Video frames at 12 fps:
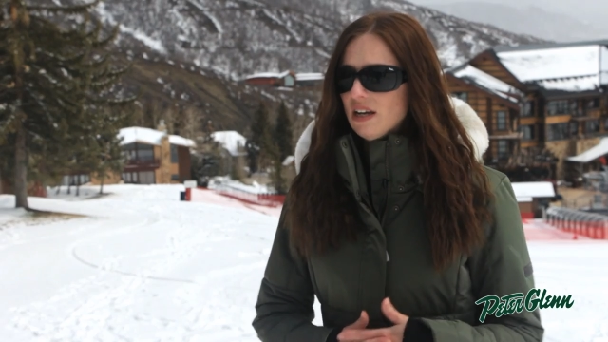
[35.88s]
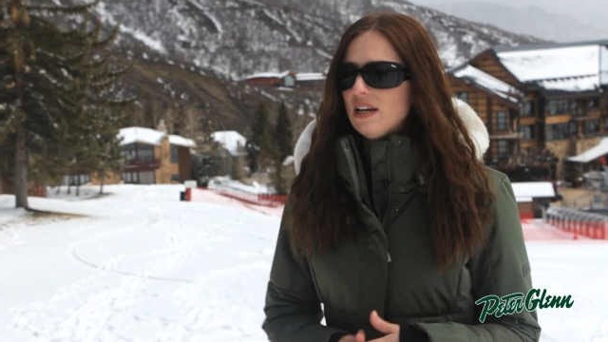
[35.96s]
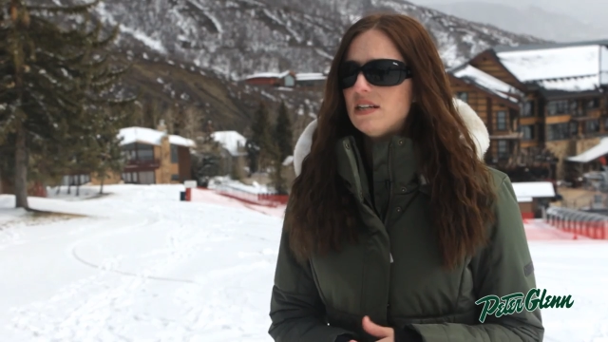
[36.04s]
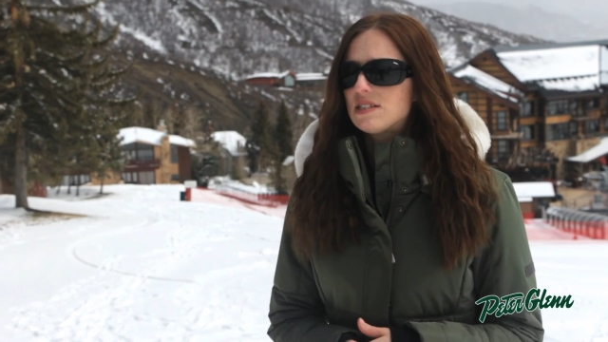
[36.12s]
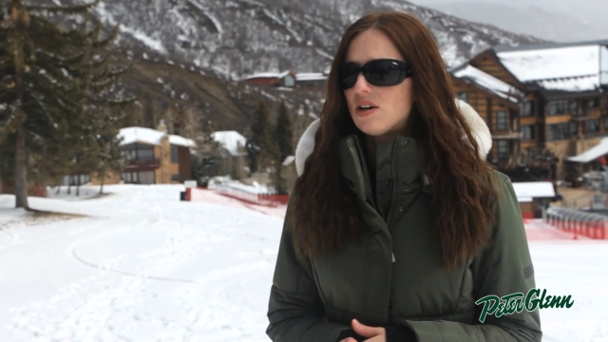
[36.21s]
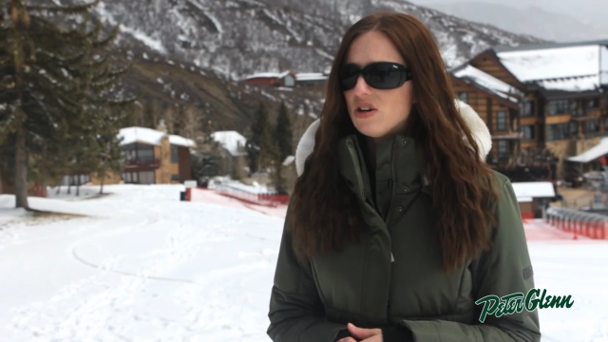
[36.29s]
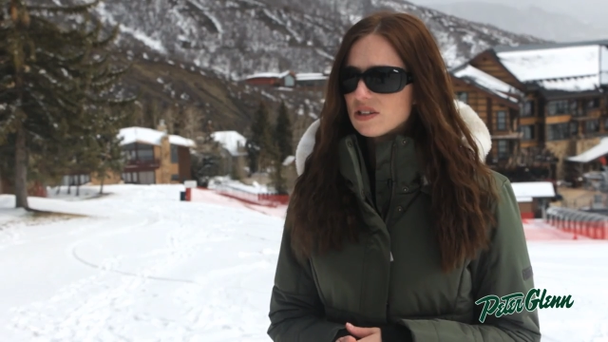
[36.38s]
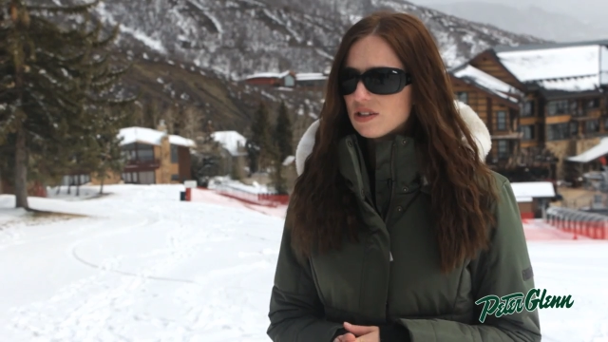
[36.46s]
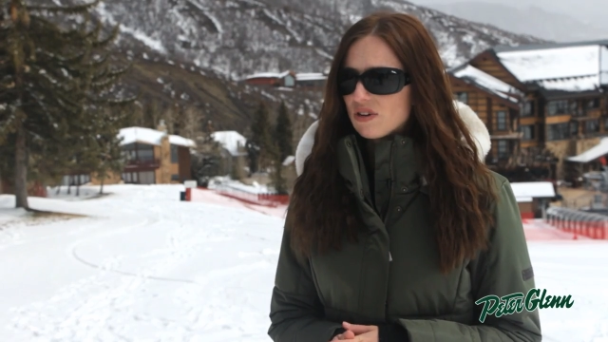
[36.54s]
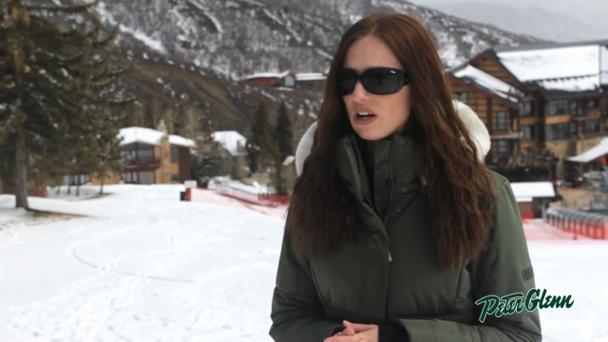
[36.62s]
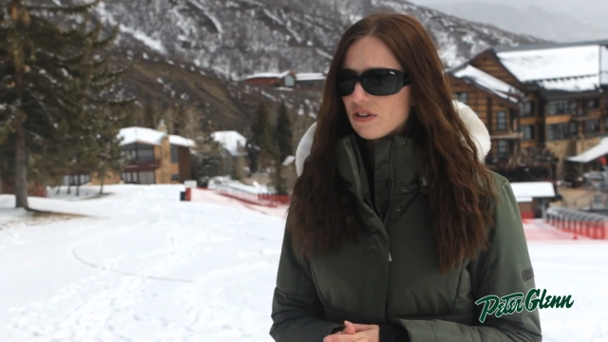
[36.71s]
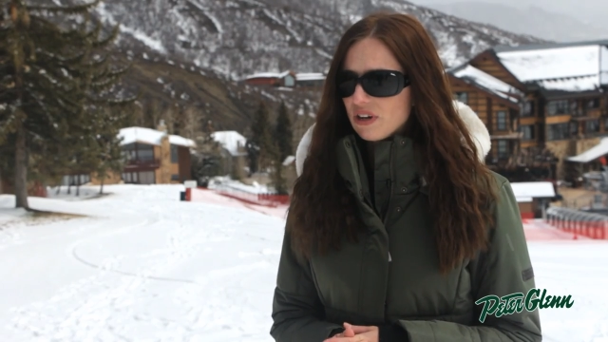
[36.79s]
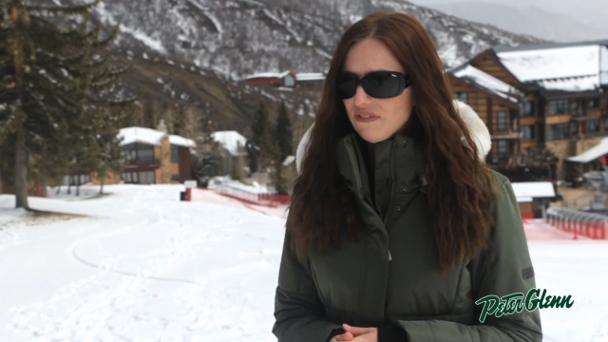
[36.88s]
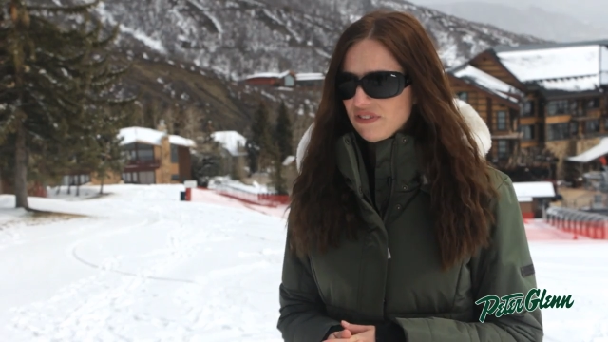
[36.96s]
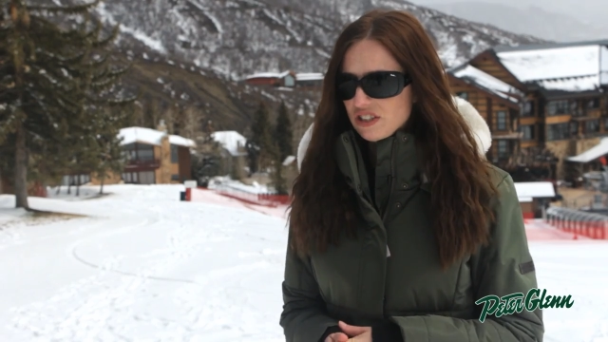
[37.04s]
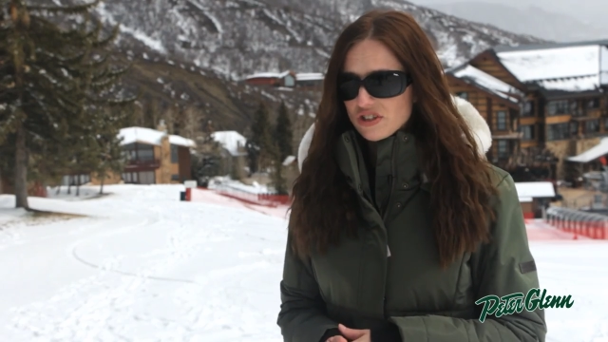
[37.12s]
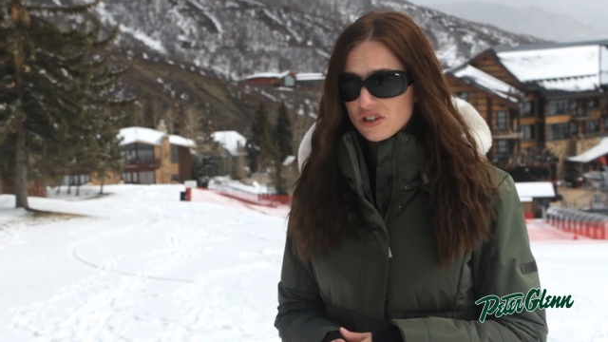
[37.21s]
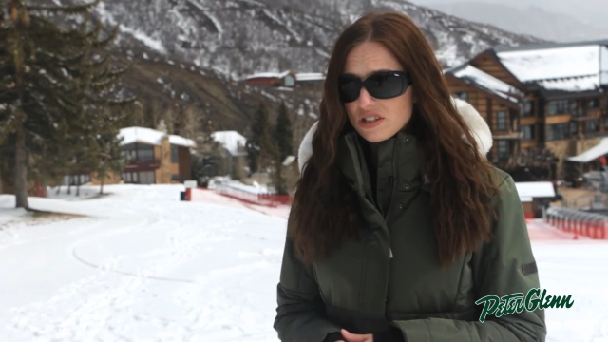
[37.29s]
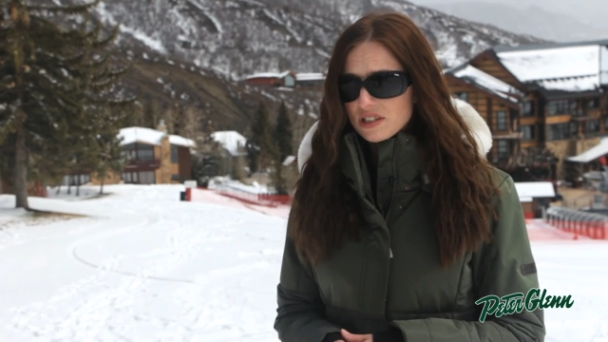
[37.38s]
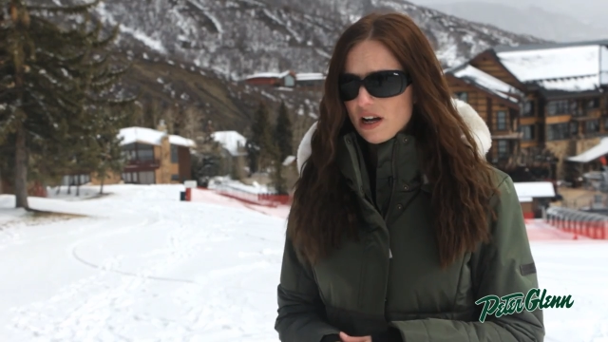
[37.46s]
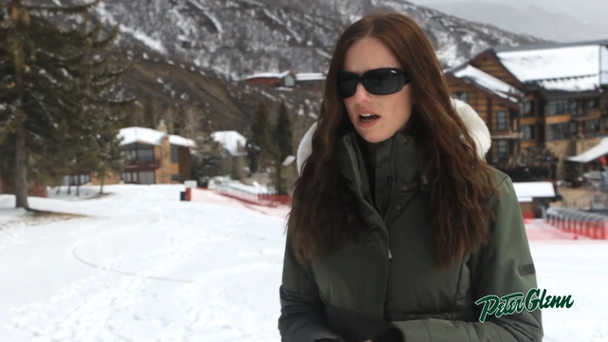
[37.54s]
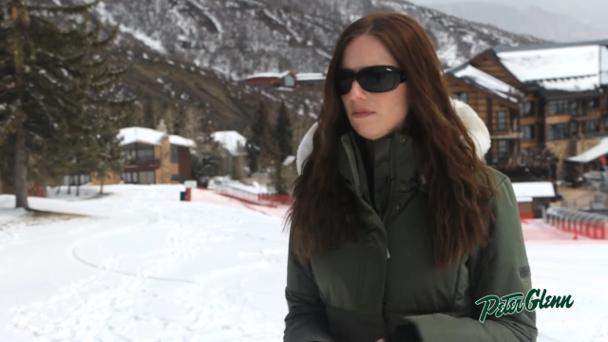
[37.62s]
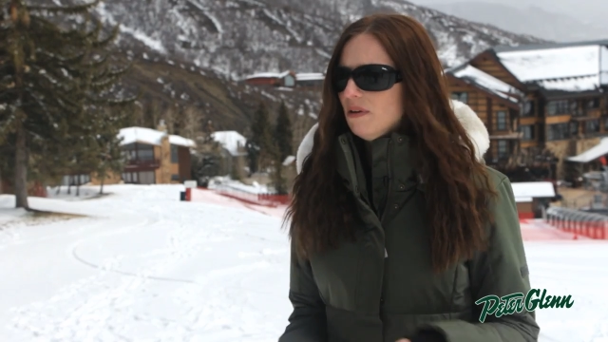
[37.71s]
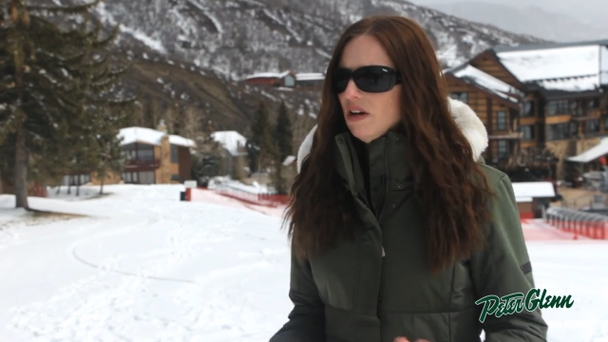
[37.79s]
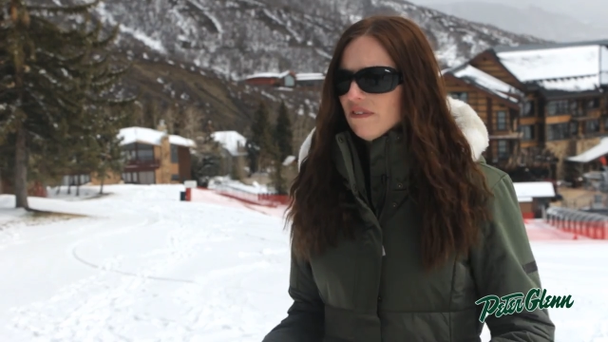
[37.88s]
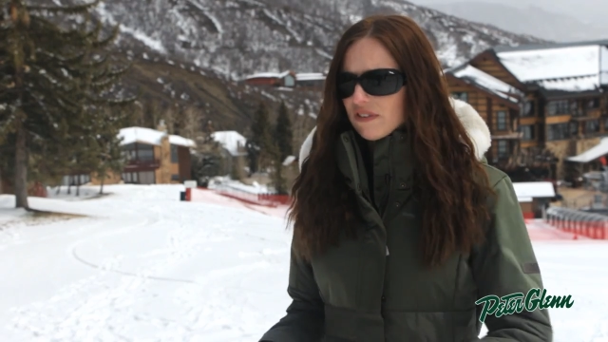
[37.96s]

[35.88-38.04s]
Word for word: It's also got great features. Um,